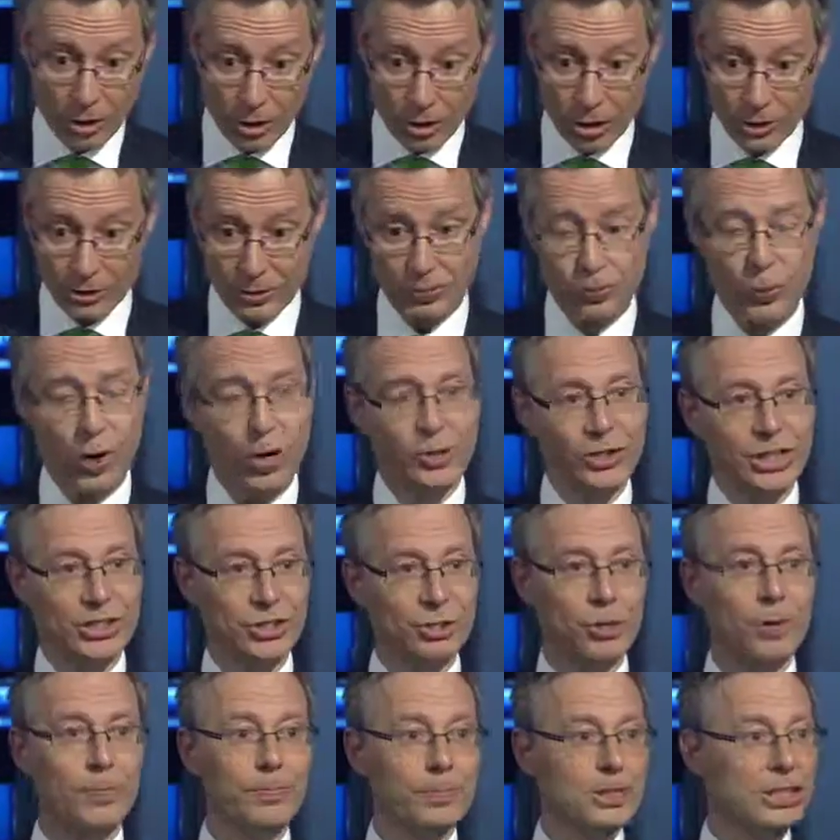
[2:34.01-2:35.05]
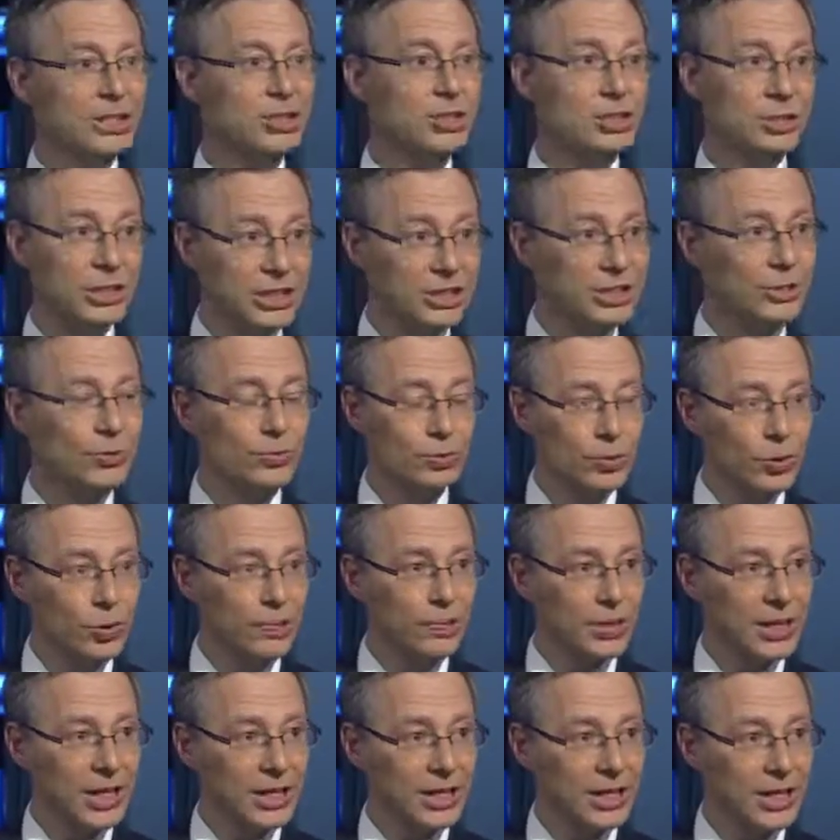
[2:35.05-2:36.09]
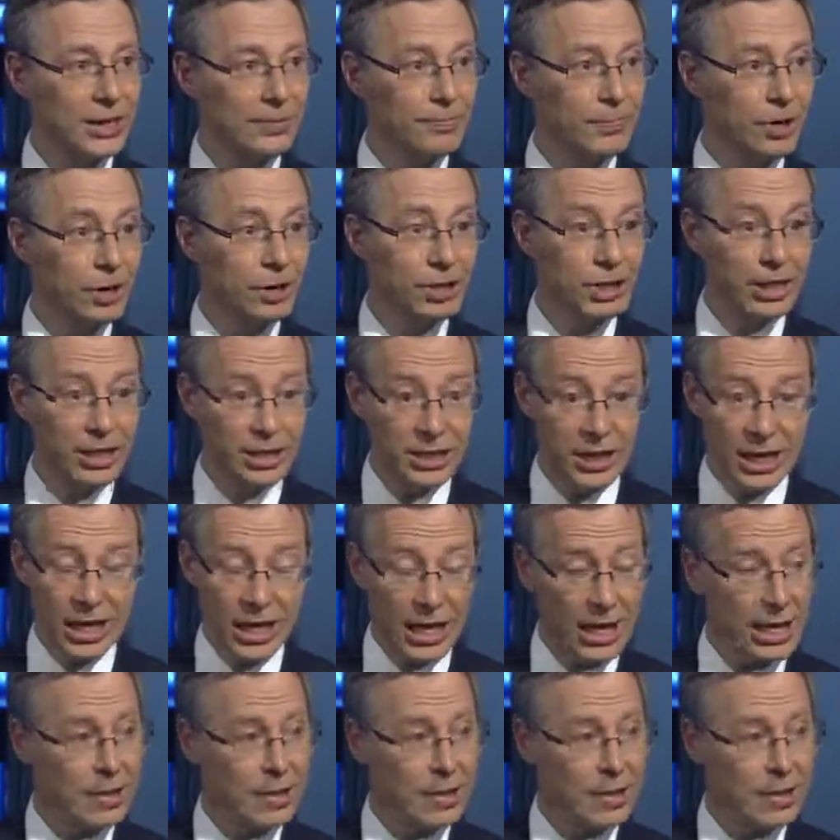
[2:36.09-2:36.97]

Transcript: and while there's competition, they still dominate that market.